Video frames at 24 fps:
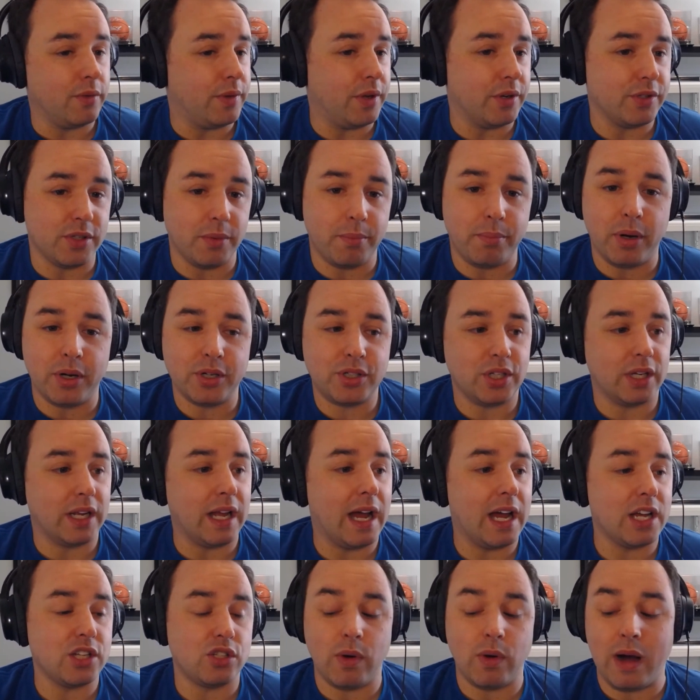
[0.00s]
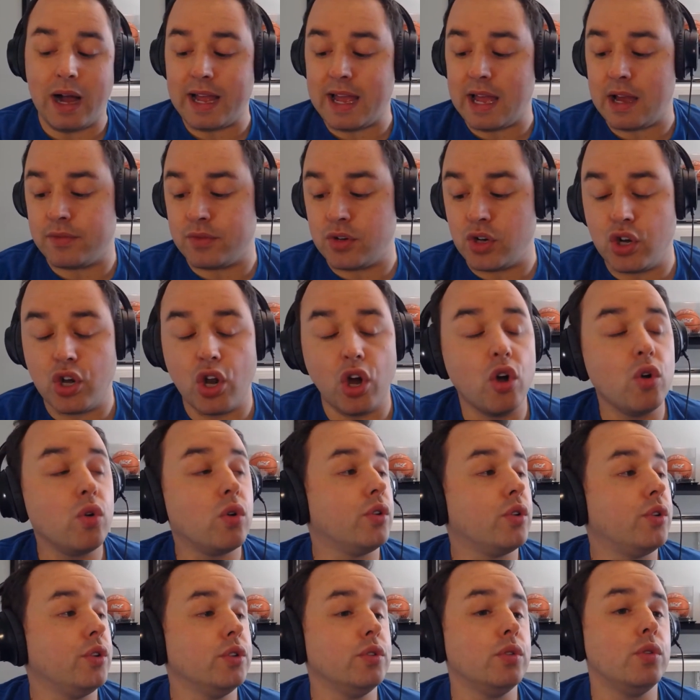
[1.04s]
There's a bunch of guys who I have no
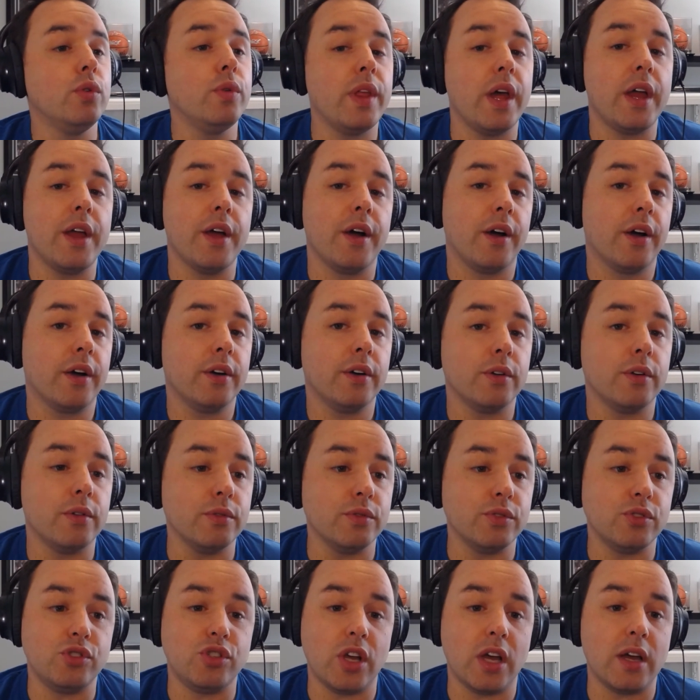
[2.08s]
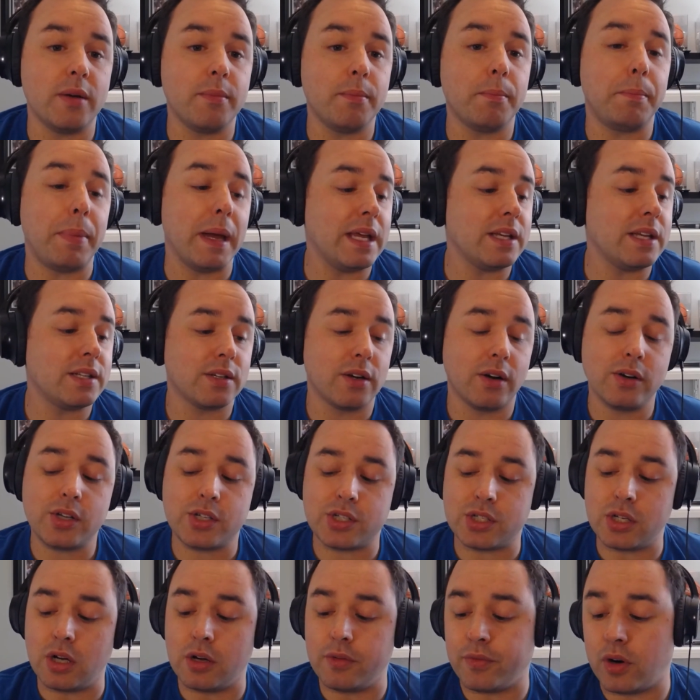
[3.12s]
clue who they are, whose gem base
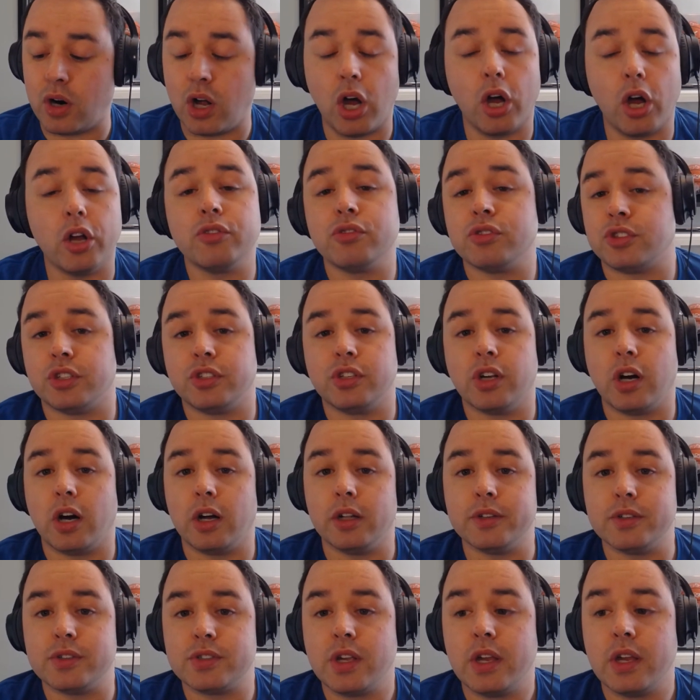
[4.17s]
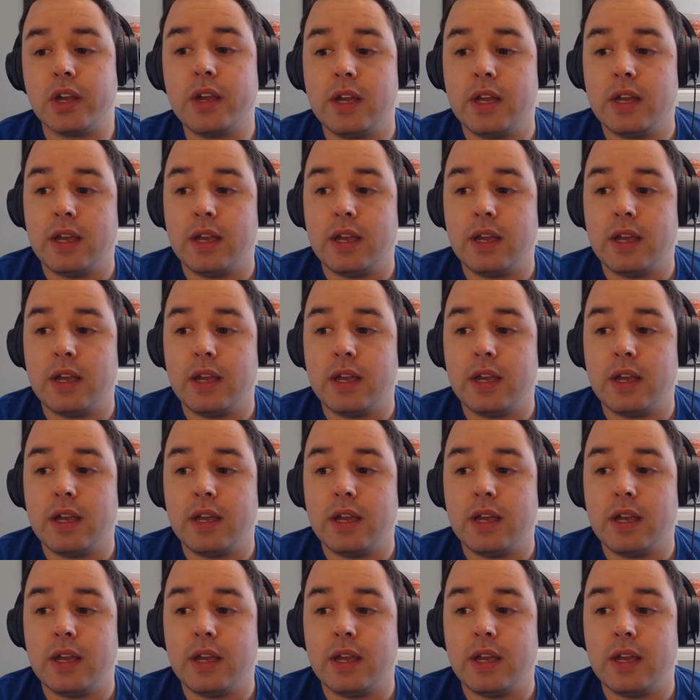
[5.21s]
cards sell for hundreds of dollars.